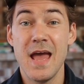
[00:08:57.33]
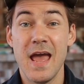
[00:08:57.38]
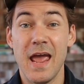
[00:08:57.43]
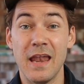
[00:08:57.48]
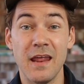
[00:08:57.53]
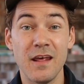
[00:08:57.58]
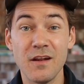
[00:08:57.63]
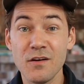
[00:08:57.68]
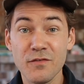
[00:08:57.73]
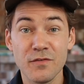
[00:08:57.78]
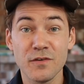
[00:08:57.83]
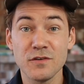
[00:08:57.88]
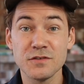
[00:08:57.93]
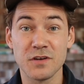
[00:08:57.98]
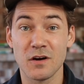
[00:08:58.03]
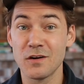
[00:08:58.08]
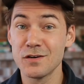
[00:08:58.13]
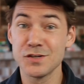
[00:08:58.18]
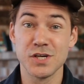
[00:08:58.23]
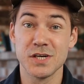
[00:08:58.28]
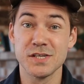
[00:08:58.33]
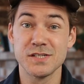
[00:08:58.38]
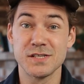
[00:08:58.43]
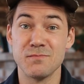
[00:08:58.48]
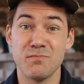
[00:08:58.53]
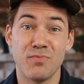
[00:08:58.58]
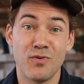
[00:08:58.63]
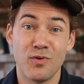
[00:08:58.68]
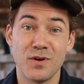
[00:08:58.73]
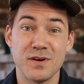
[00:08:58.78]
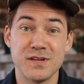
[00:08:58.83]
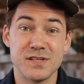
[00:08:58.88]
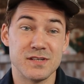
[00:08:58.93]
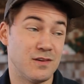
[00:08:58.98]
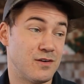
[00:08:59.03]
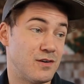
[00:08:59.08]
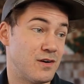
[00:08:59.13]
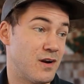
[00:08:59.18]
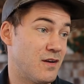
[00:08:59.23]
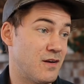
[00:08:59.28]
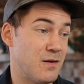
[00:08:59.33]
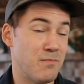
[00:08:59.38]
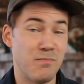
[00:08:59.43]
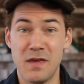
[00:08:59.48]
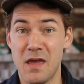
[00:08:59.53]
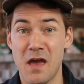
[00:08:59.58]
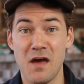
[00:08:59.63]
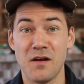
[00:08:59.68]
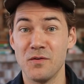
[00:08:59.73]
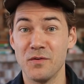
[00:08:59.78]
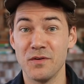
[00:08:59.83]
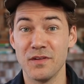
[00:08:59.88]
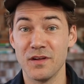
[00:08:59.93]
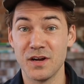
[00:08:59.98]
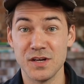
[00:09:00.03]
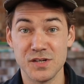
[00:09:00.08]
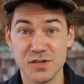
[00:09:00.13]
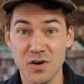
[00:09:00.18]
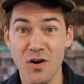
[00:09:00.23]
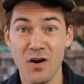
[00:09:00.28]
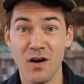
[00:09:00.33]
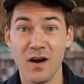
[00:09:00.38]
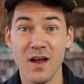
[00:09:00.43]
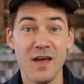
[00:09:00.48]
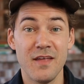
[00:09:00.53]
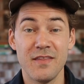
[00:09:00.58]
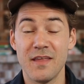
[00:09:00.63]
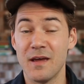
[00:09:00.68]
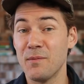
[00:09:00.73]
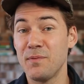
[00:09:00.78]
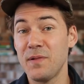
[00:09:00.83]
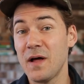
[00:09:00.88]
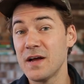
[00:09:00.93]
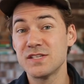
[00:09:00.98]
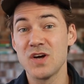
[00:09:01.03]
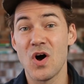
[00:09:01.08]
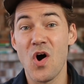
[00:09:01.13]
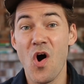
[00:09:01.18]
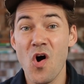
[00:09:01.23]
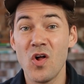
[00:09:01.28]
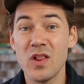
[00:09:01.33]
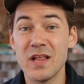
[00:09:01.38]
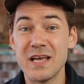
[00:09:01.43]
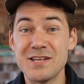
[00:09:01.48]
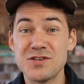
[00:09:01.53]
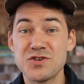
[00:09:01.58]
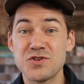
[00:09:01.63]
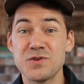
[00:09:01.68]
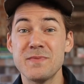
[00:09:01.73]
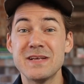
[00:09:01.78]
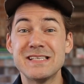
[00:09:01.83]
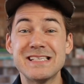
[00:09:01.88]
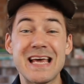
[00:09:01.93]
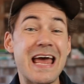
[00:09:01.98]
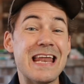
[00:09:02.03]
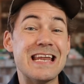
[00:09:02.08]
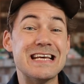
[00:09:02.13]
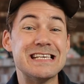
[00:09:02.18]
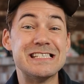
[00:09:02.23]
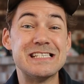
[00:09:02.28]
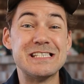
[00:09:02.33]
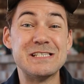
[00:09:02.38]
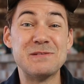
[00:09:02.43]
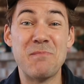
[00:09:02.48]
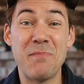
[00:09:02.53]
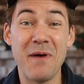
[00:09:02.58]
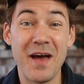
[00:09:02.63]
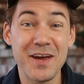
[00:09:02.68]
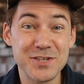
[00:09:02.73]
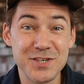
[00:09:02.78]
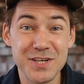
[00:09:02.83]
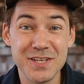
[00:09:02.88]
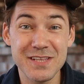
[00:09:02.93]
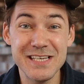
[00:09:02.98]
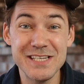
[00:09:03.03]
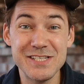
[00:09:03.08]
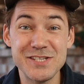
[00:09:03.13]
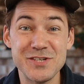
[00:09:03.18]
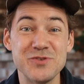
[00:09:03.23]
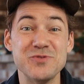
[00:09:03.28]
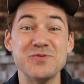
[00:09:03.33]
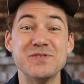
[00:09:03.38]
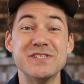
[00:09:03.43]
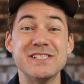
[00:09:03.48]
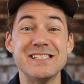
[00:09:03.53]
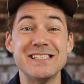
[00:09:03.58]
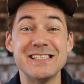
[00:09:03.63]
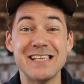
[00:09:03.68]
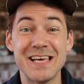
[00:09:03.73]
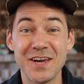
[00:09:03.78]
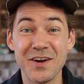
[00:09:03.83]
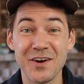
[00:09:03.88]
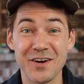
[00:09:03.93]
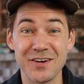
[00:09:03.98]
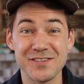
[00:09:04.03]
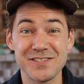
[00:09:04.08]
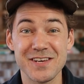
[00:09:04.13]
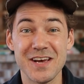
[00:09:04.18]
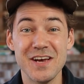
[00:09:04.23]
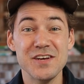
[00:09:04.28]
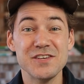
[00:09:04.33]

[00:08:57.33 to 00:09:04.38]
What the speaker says: And intervals aren't just important to learn on the piano or the guitar. They apply to all instruments, and especially to singers.